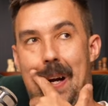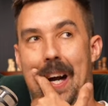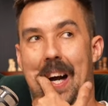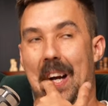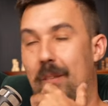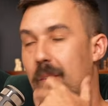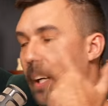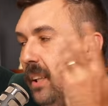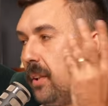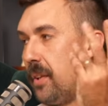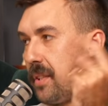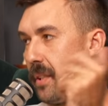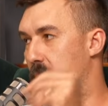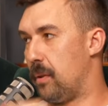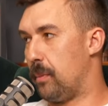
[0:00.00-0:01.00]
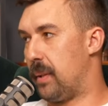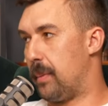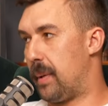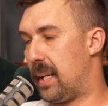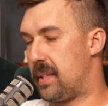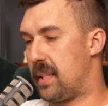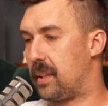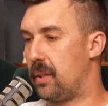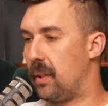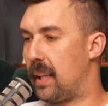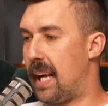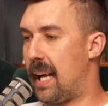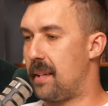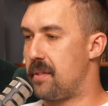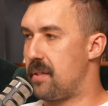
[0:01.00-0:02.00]
I, I learned a little bit about
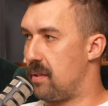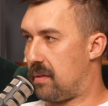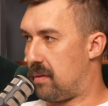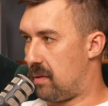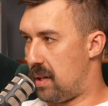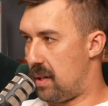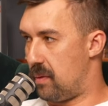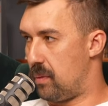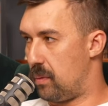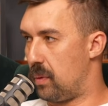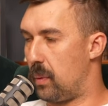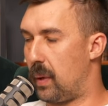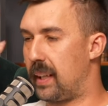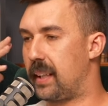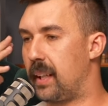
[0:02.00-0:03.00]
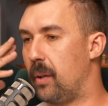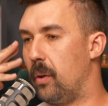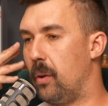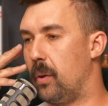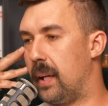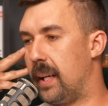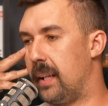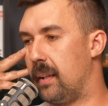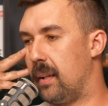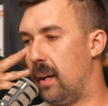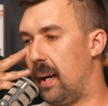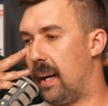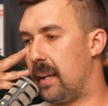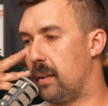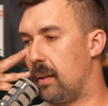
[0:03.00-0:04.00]
TikTok ads and, and mm. running it all. And
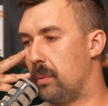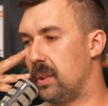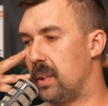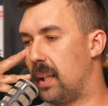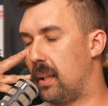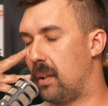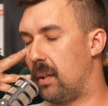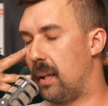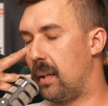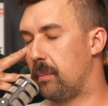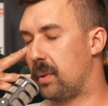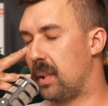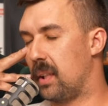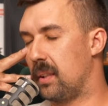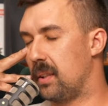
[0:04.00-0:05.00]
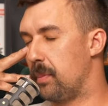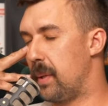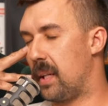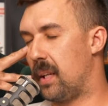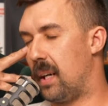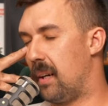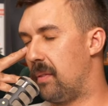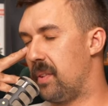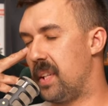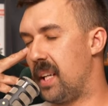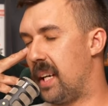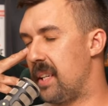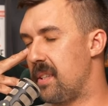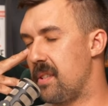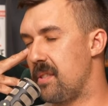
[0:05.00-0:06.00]
I, I was like, all right, I'm going to spend half a
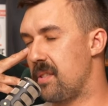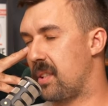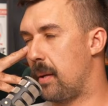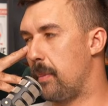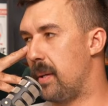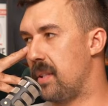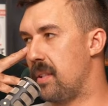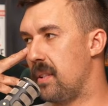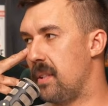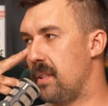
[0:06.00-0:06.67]
day to just commit to